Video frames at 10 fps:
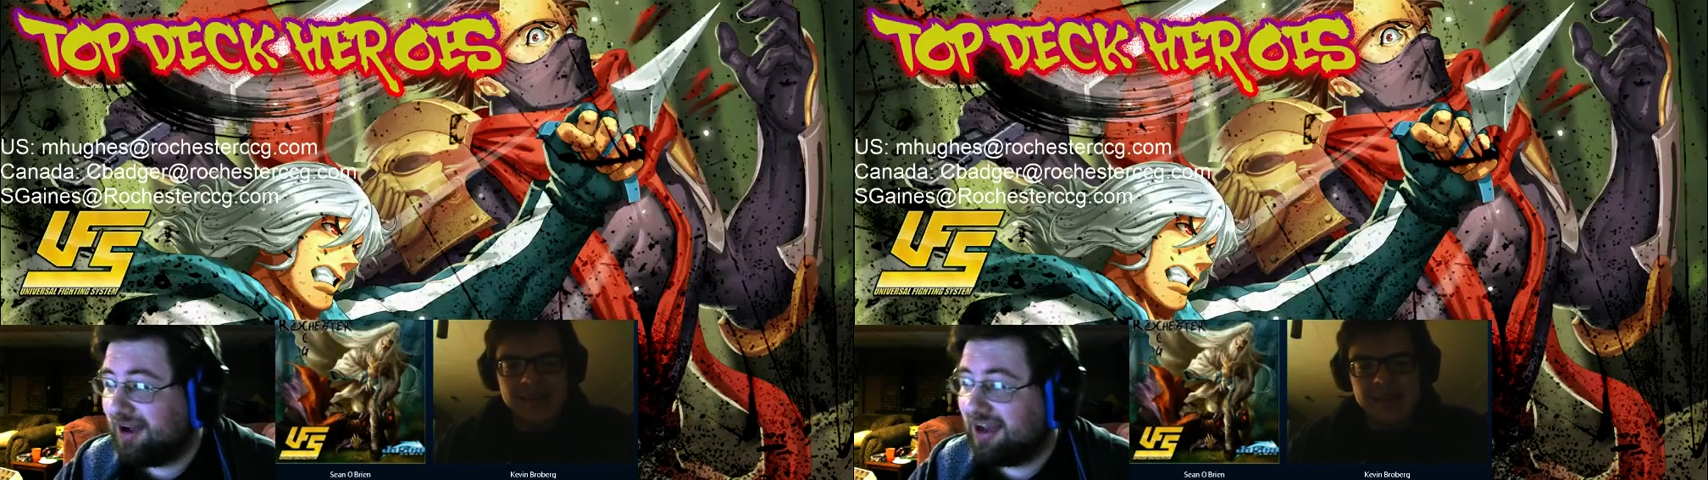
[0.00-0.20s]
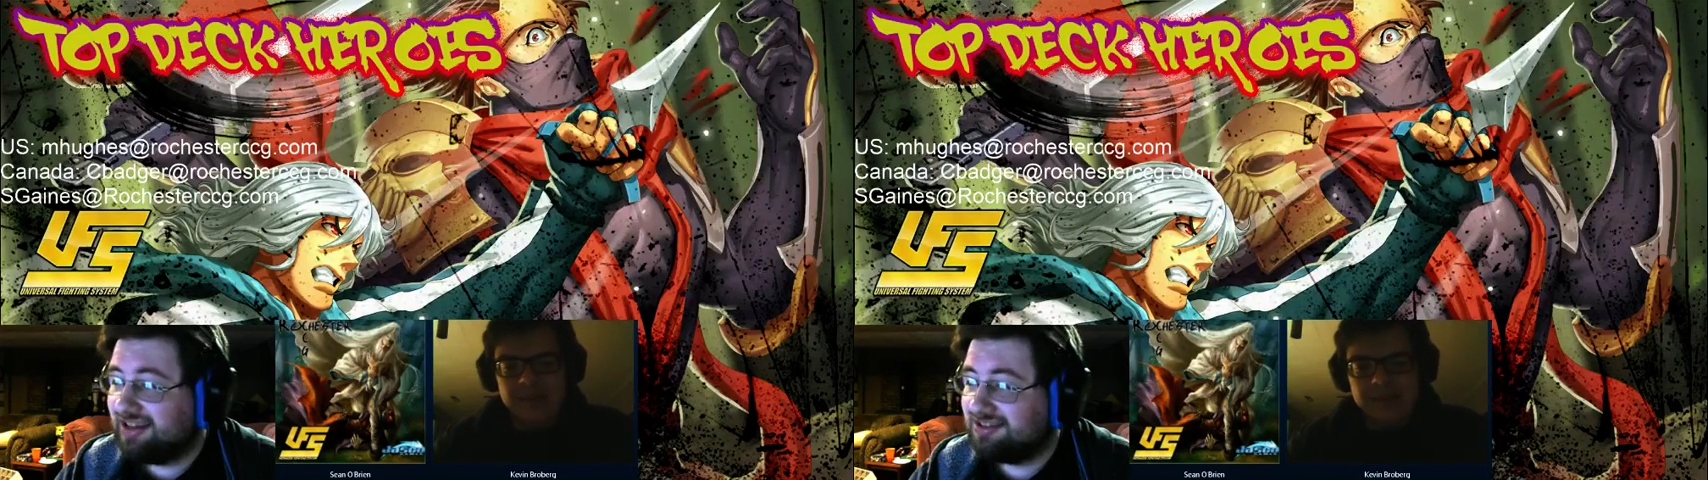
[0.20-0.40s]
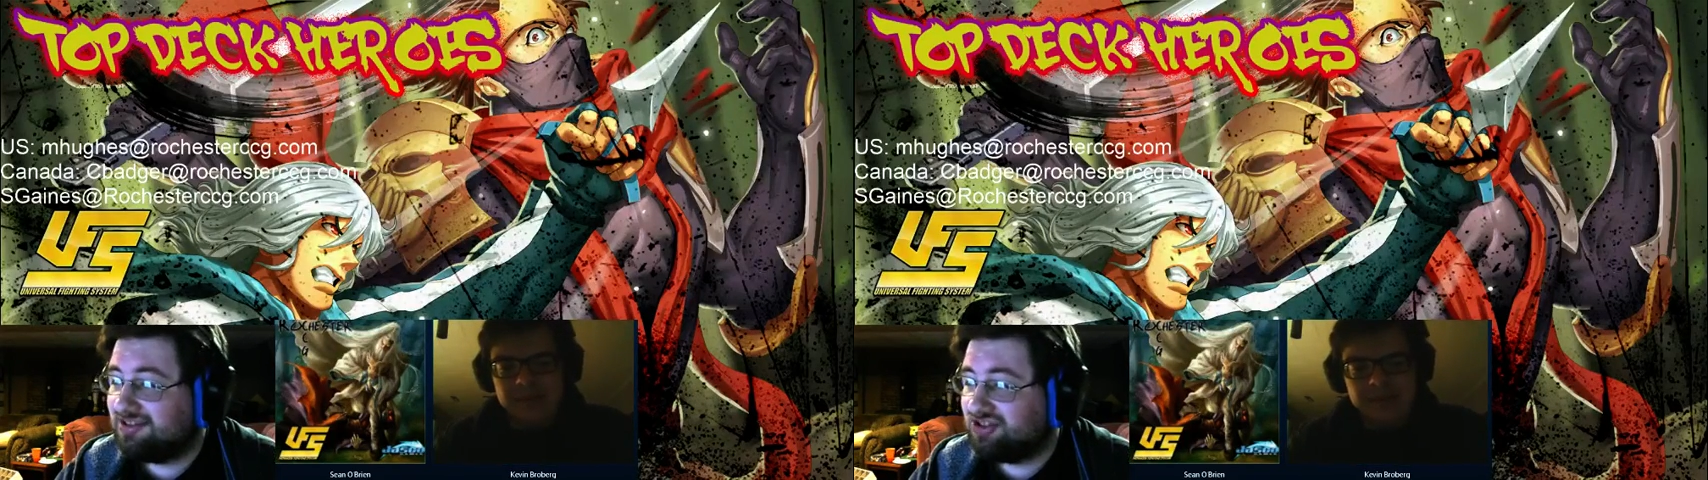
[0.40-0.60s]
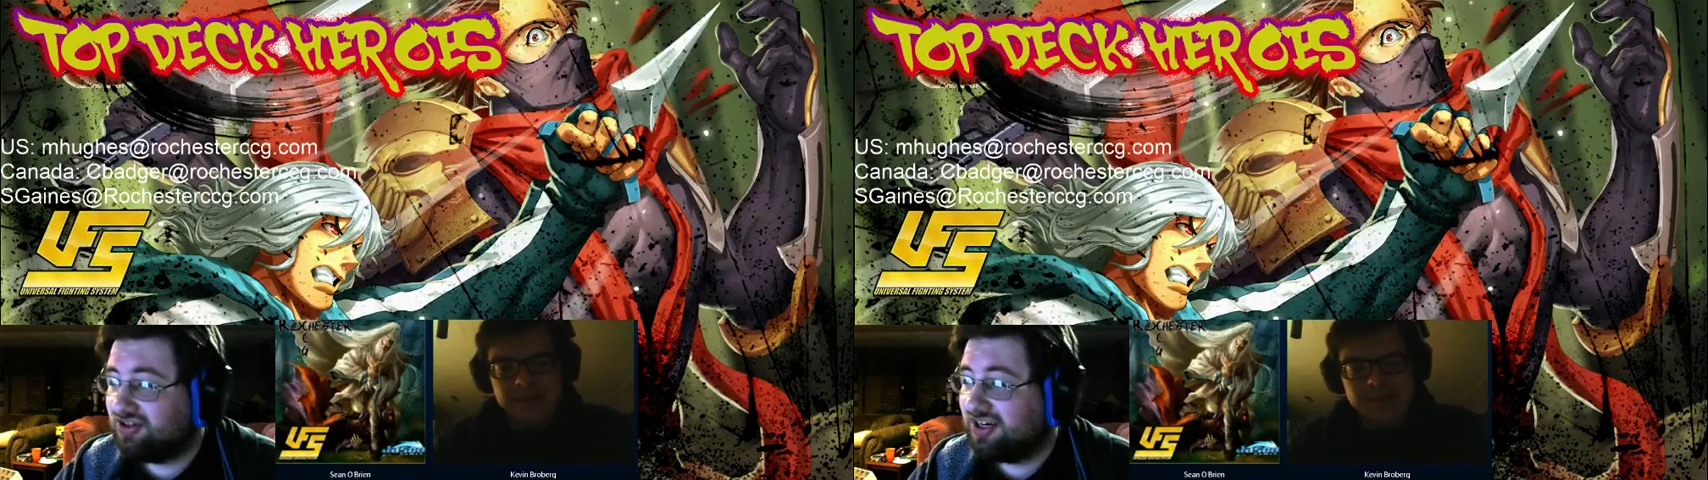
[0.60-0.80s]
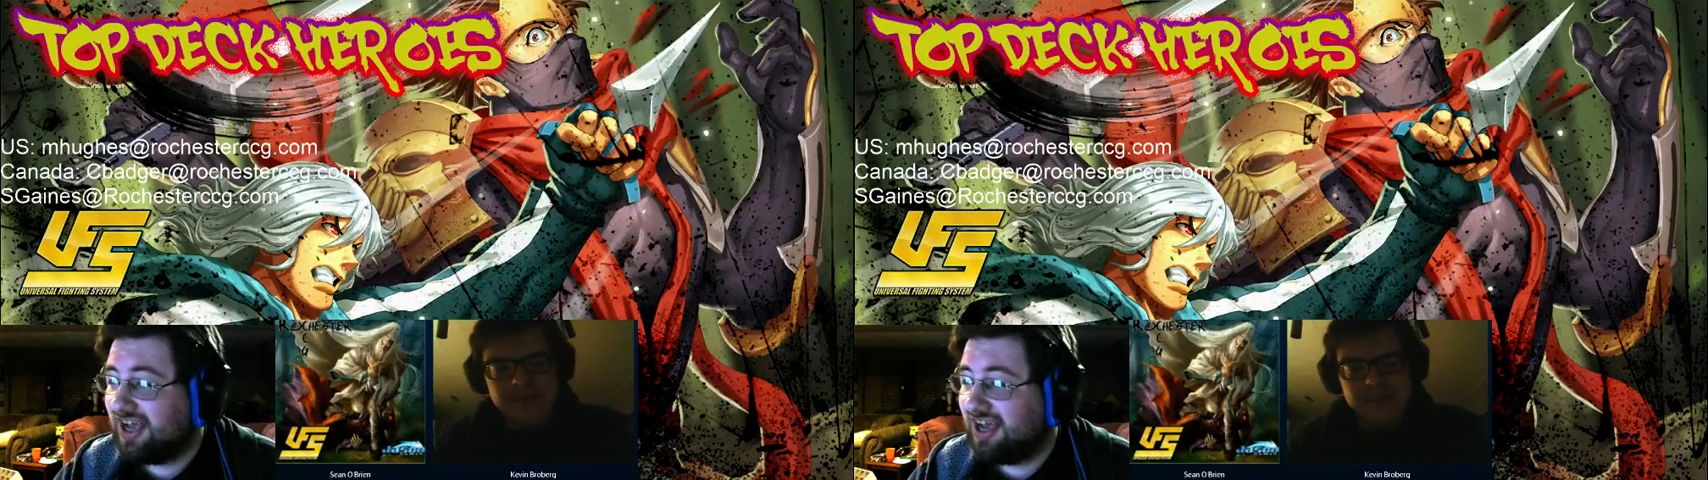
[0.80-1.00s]
minus
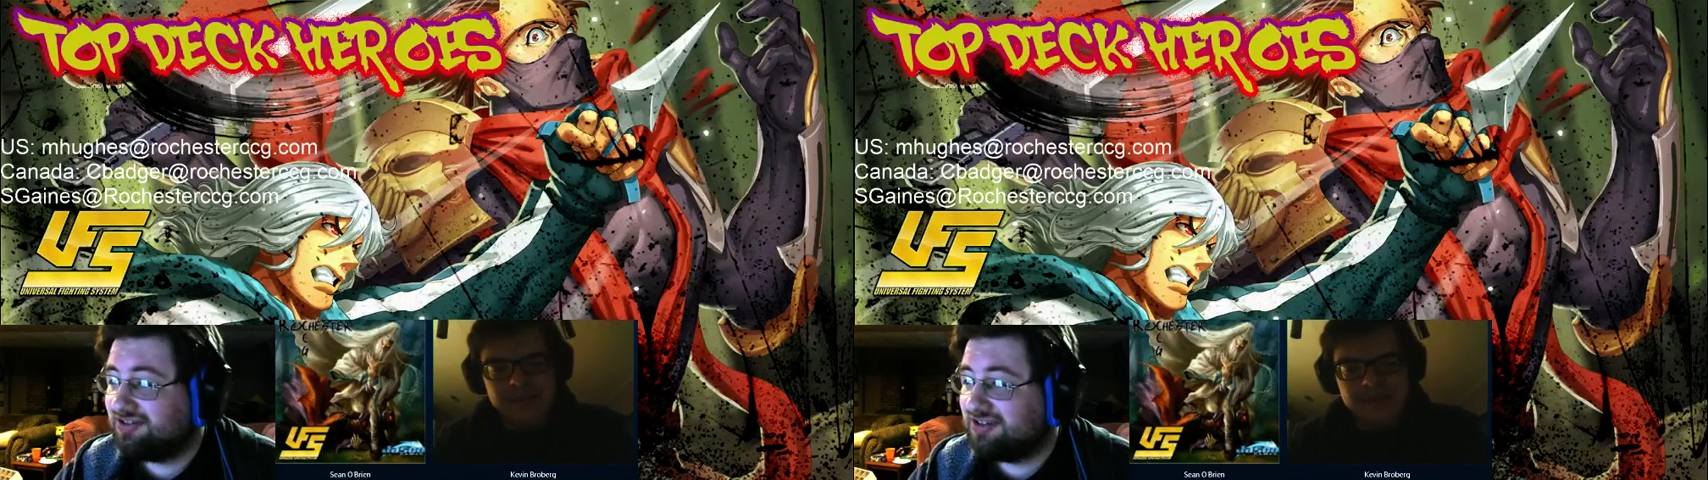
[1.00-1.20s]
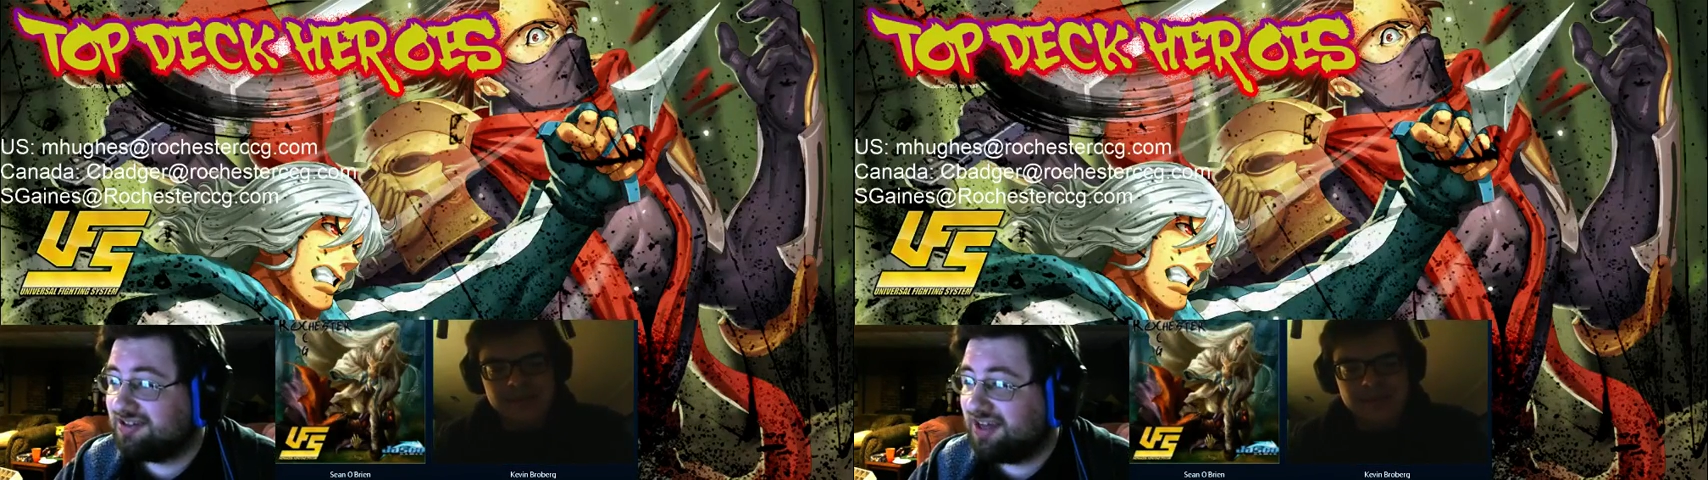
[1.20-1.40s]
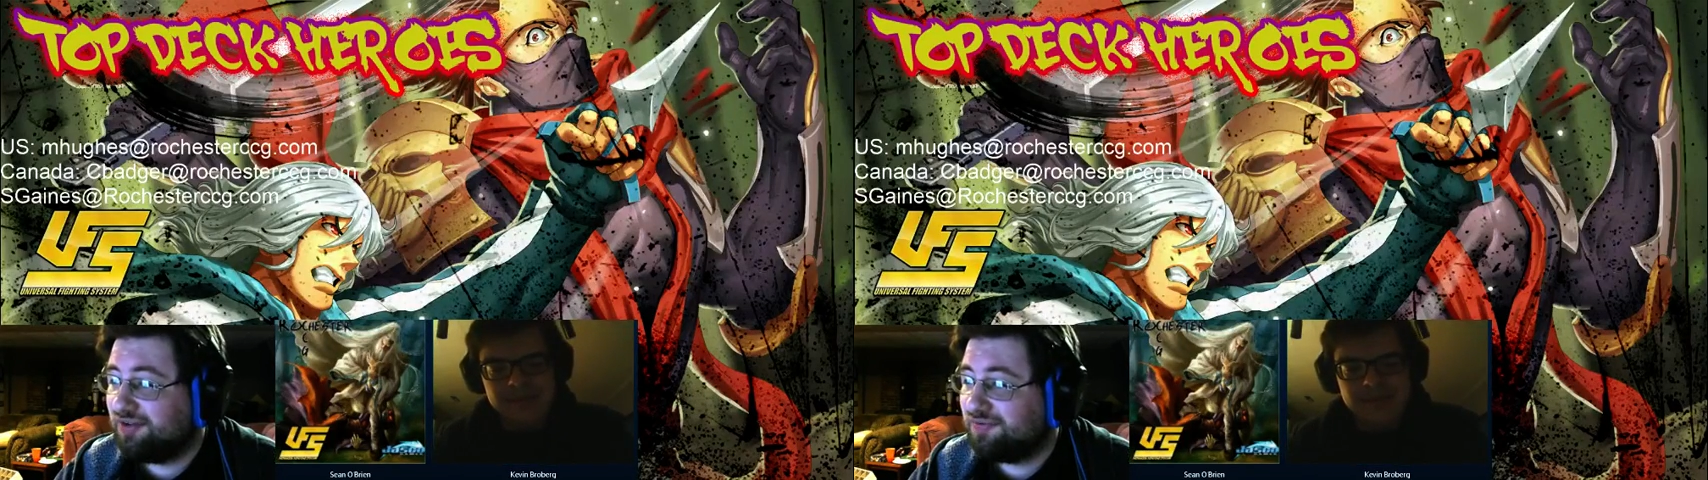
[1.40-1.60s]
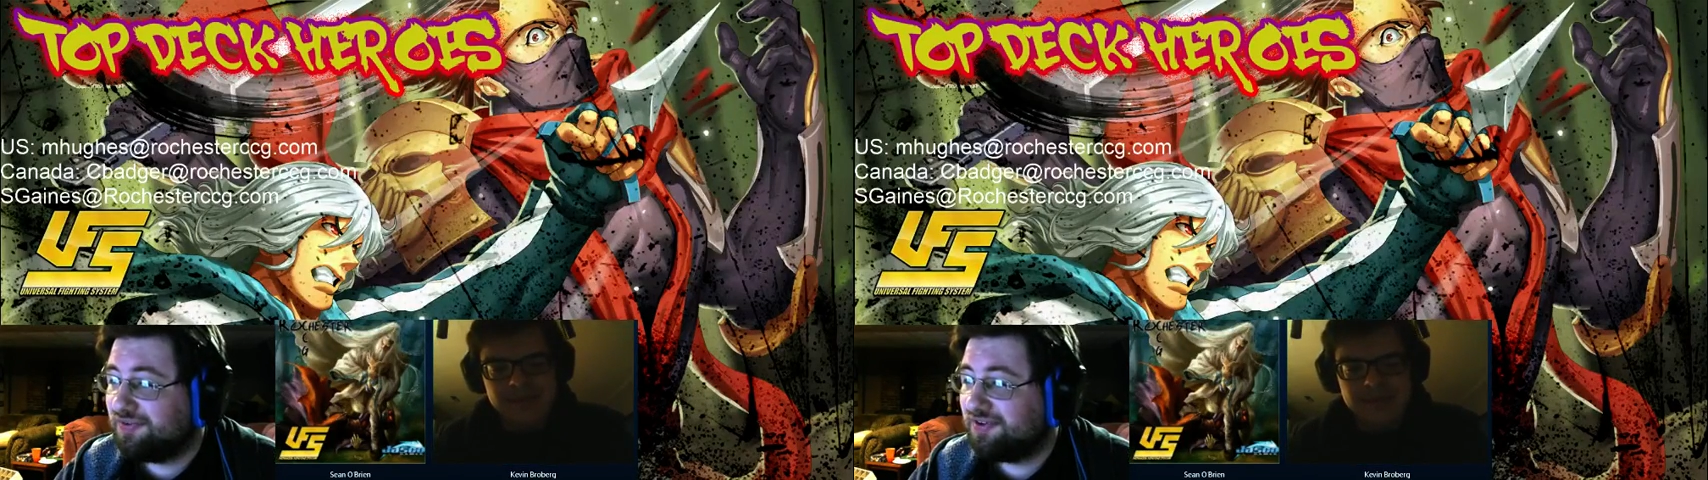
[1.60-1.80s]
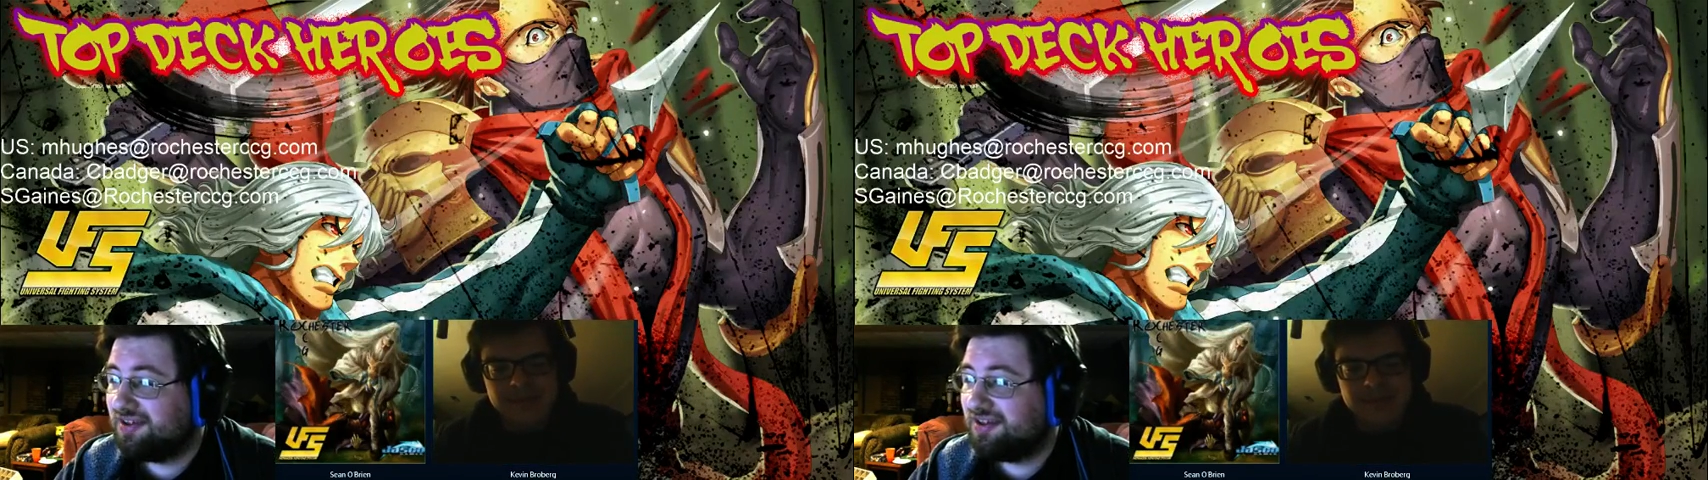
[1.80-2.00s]
Training Geyser itself.